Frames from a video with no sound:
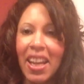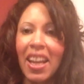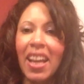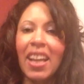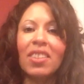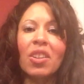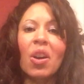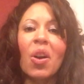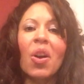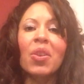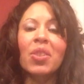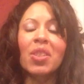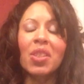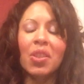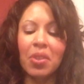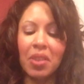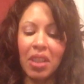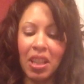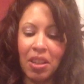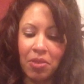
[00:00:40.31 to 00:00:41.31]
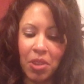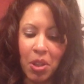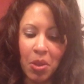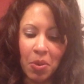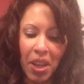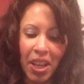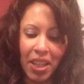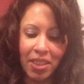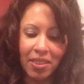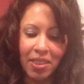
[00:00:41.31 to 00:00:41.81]
and also give you
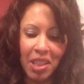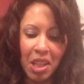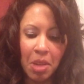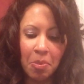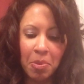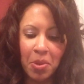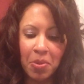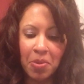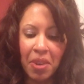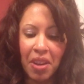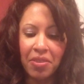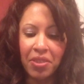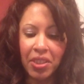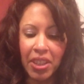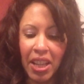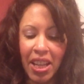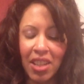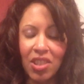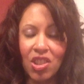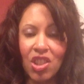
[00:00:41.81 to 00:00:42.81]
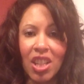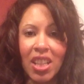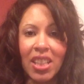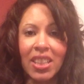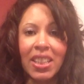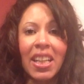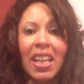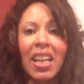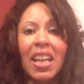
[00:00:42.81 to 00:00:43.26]
a deeper revelation